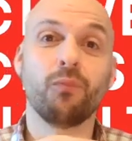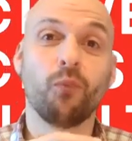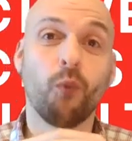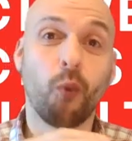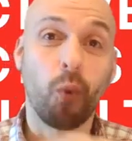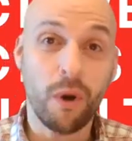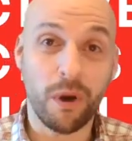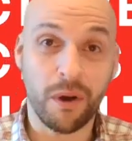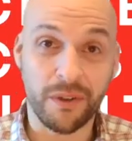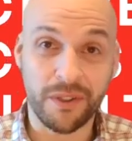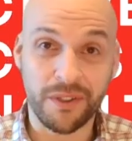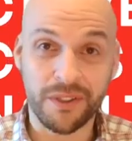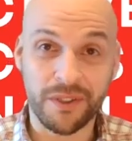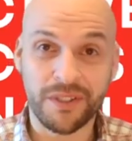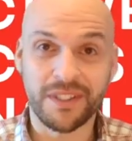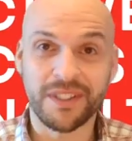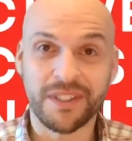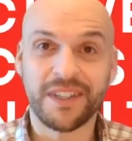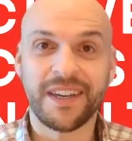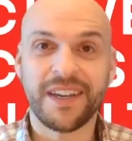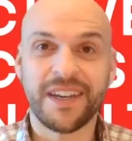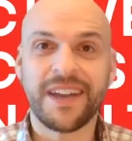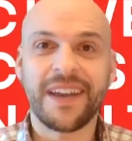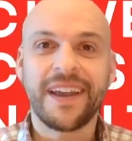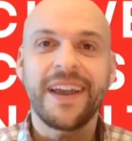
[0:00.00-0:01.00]
worse
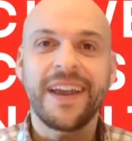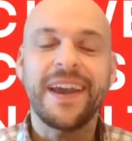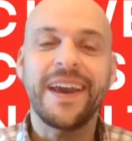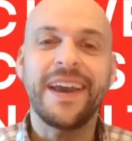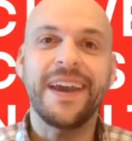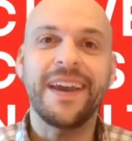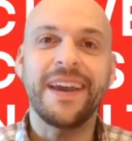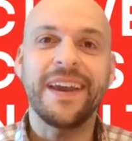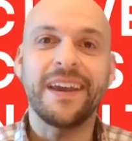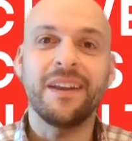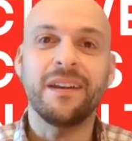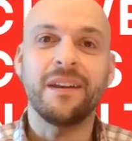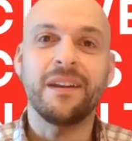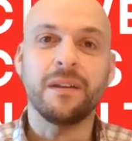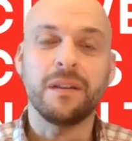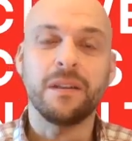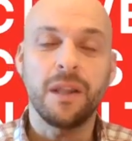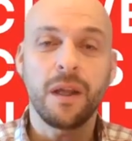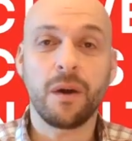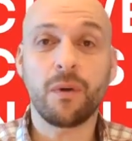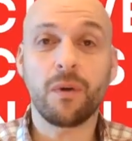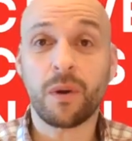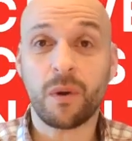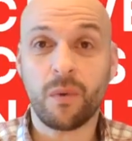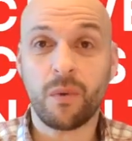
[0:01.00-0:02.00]
and
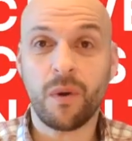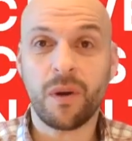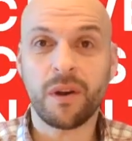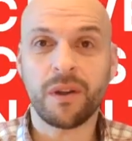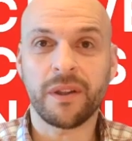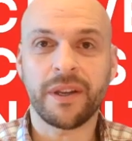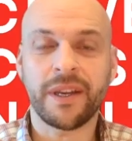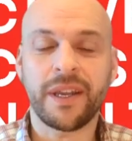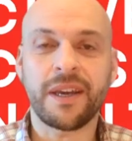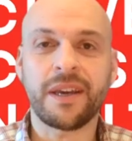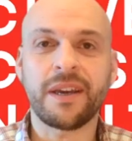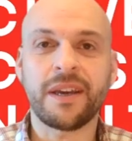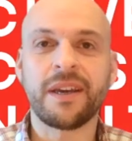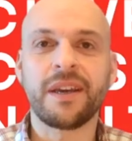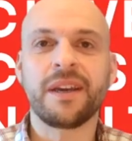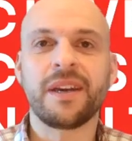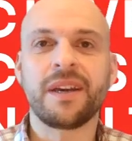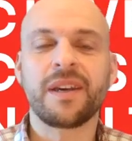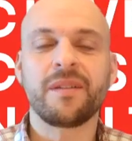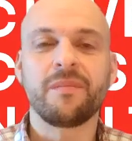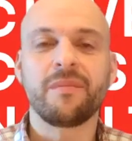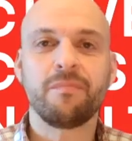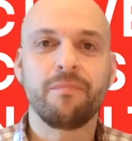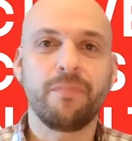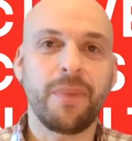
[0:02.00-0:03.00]
lower quality
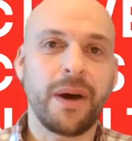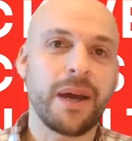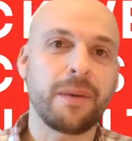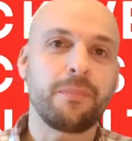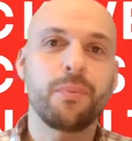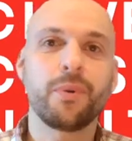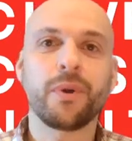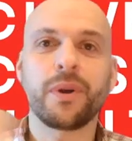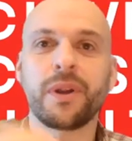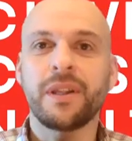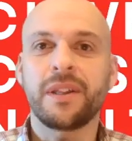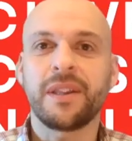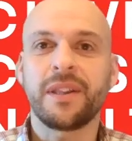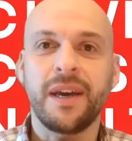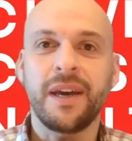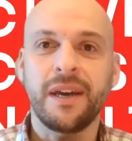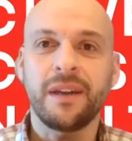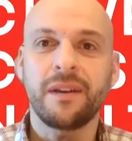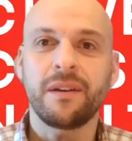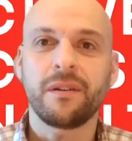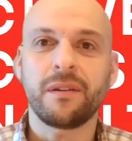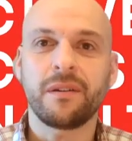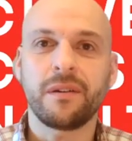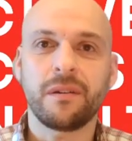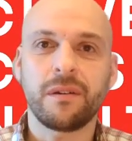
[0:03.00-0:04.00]
by putting
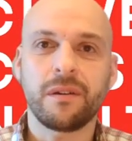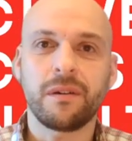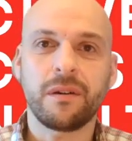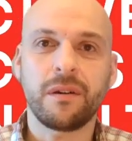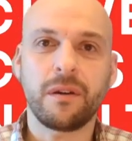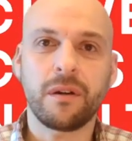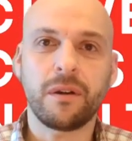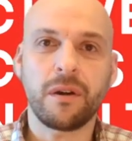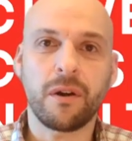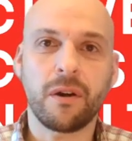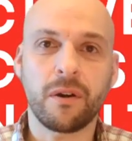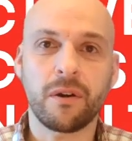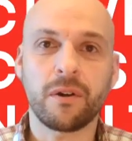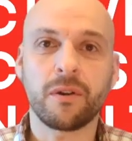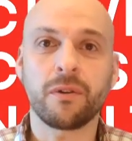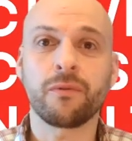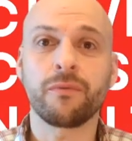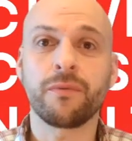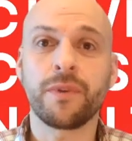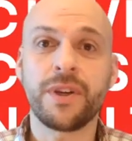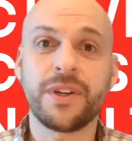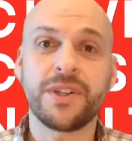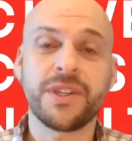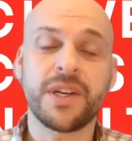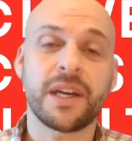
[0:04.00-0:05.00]
that RO
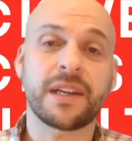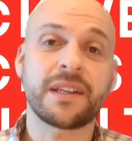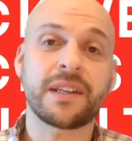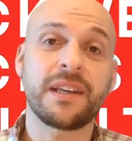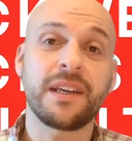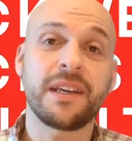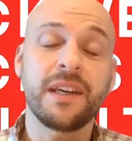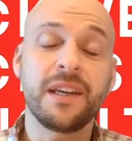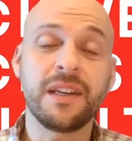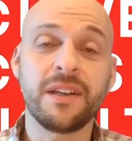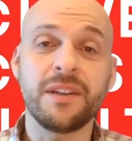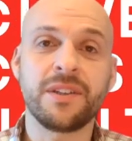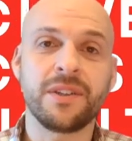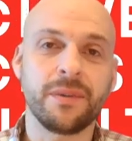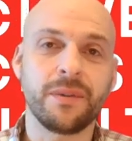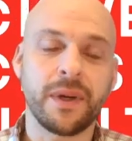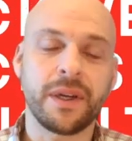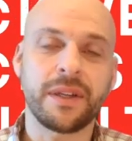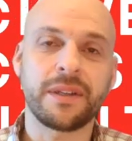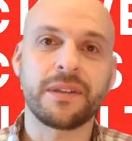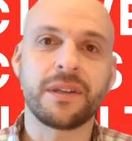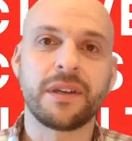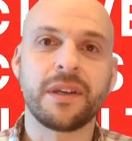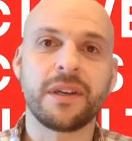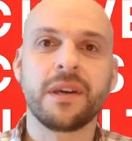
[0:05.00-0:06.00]
reject into
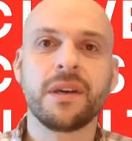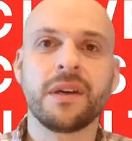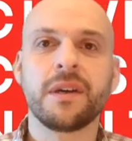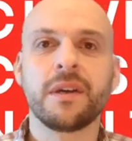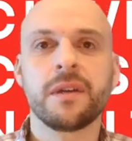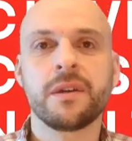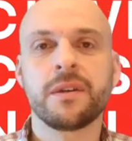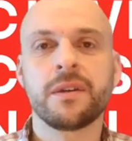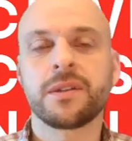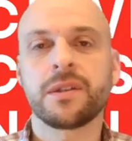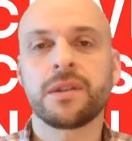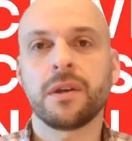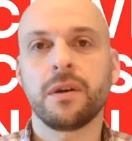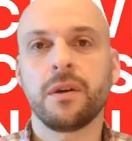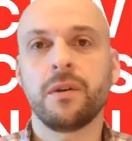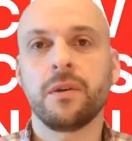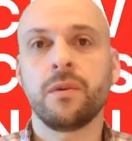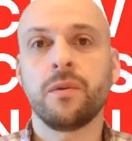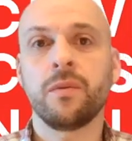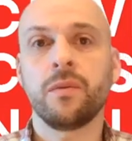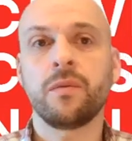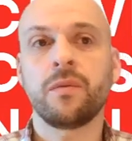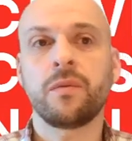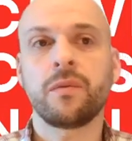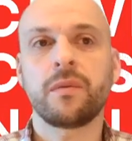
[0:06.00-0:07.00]
it.
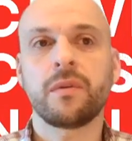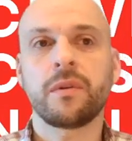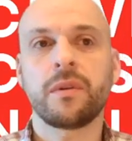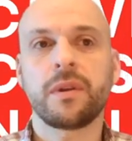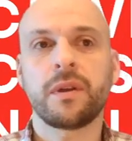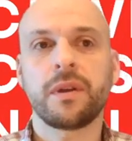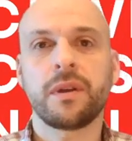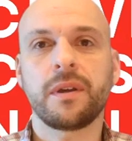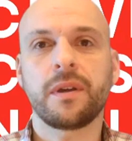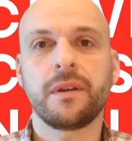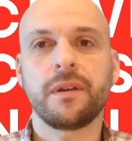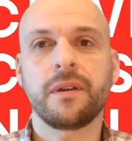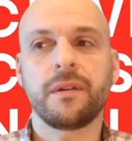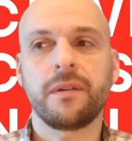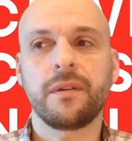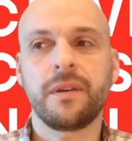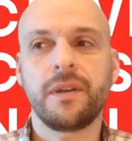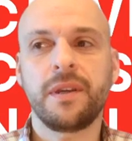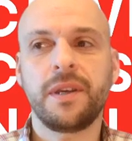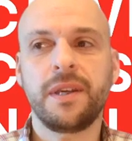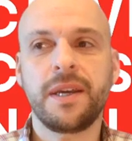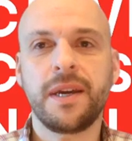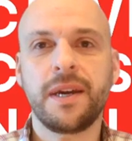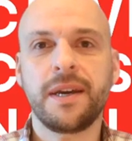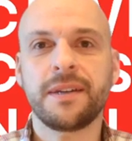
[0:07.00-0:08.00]
So
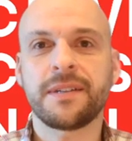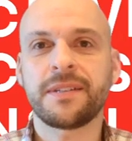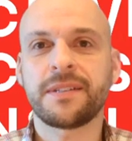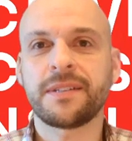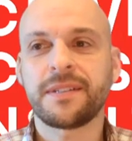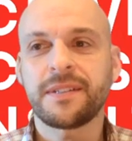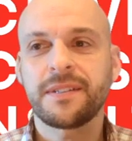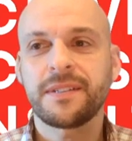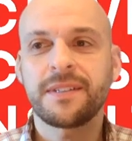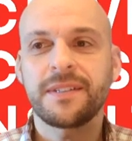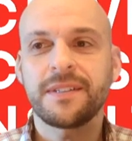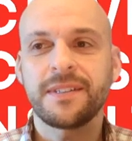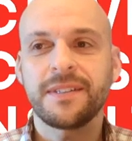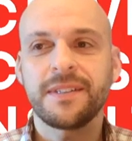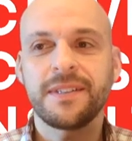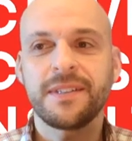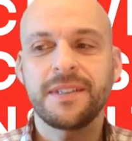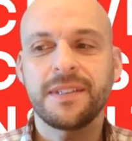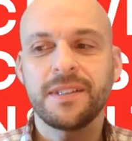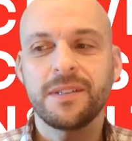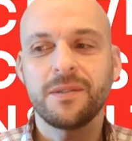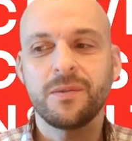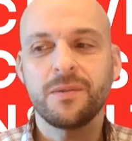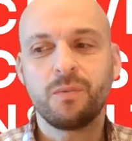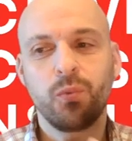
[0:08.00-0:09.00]
yes,
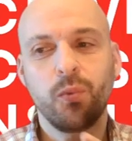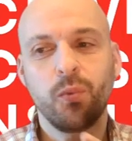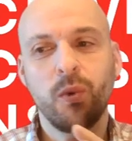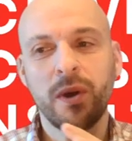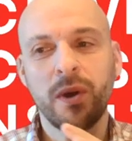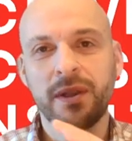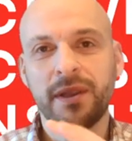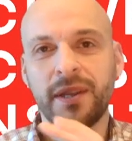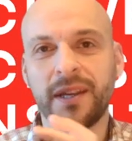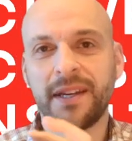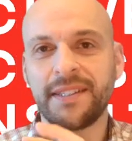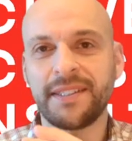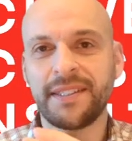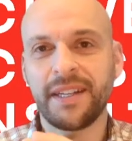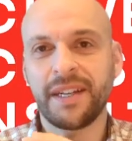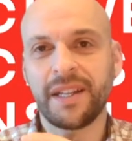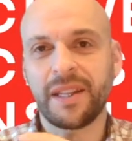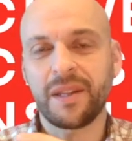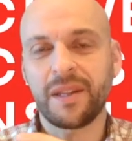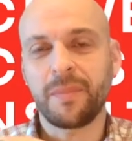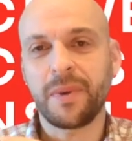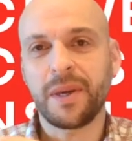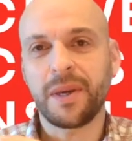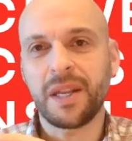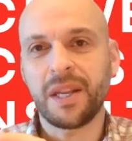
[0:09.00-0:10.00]
what they said at
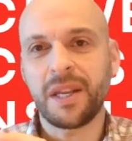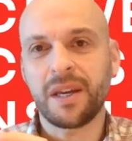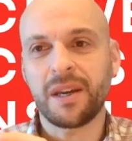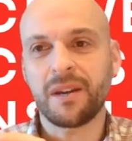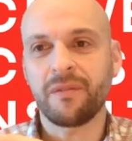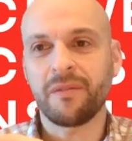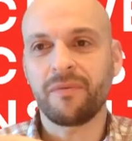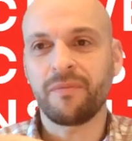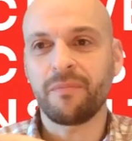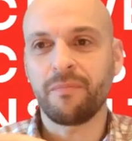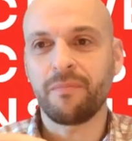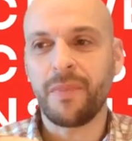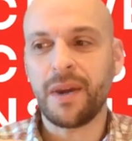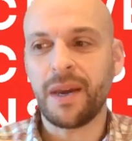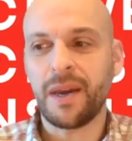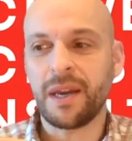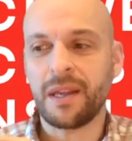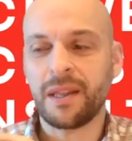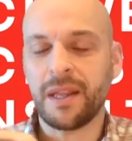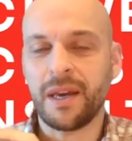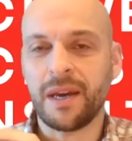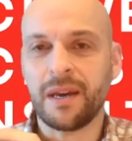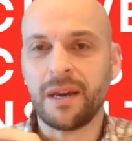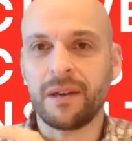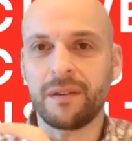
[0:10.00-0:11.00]
the beginning of
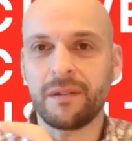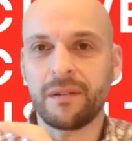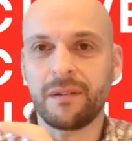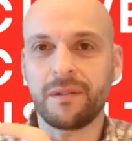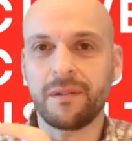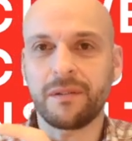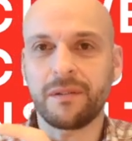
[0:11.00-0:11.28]
making that